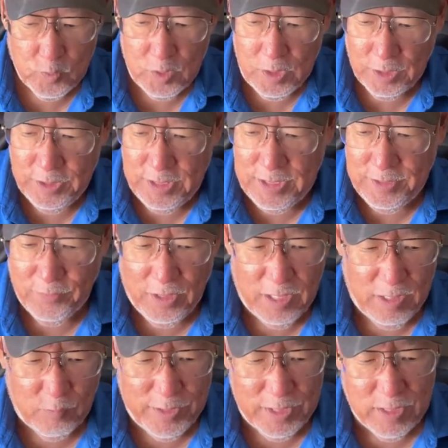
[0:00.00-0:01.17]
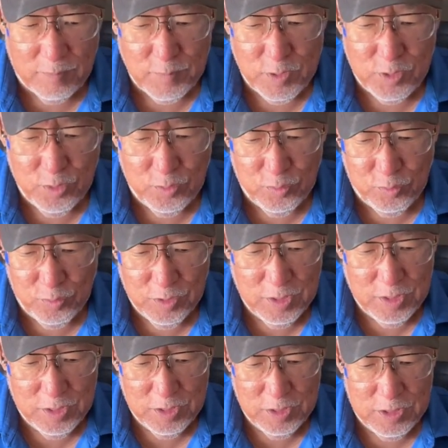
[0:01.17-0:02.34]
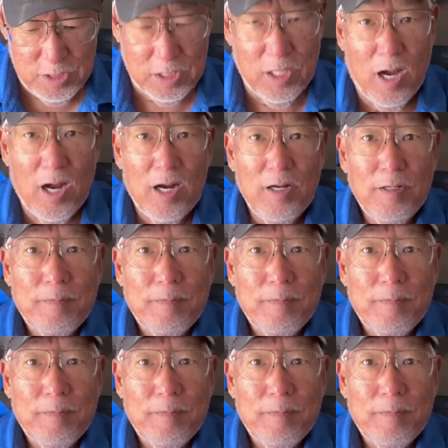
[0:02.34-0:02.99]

these, and when it comes to cigar,